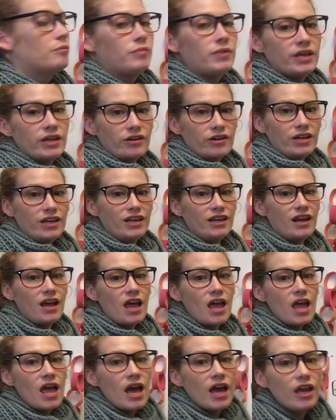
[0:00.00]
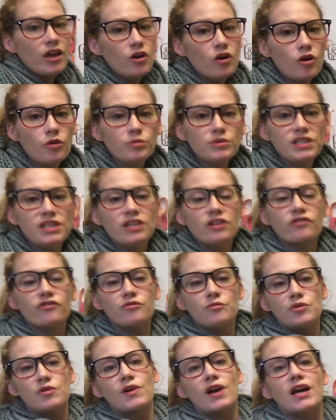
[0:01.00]
period. I hope to hear
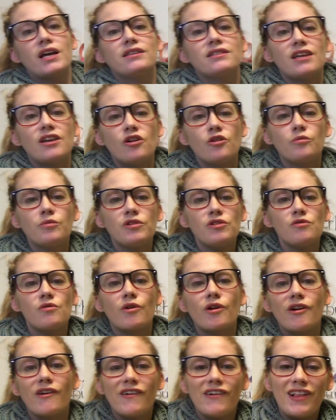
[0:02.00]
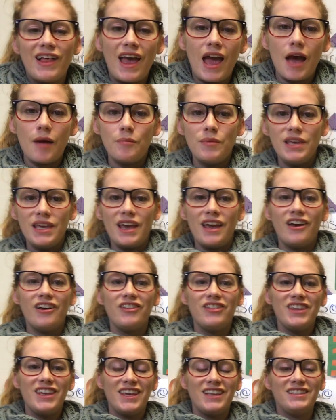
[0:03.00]
from you guys. I hope that you are all happy,
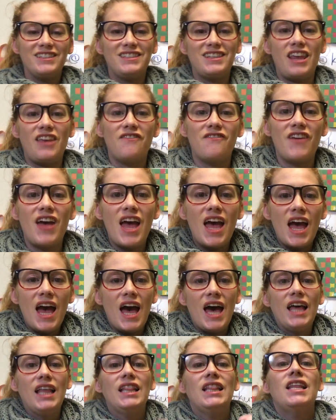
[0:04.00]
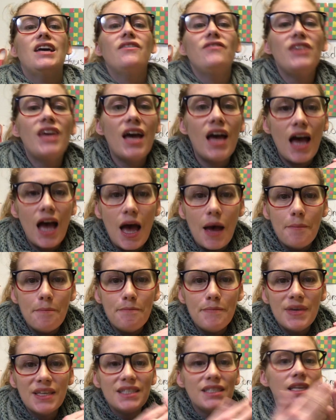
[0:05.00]
healthy, and safe. I love ya. I
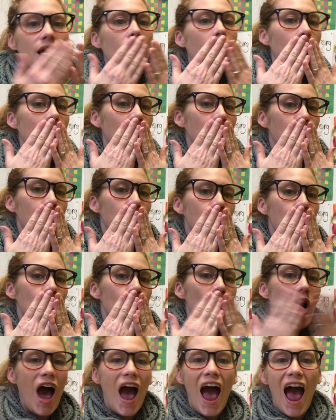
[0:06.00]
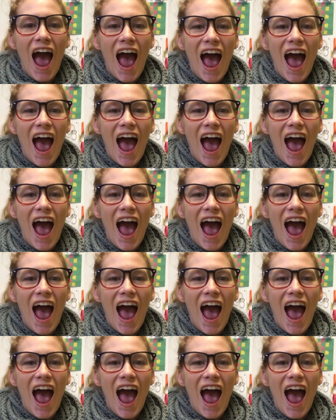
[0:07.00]
miss ya. Mwah.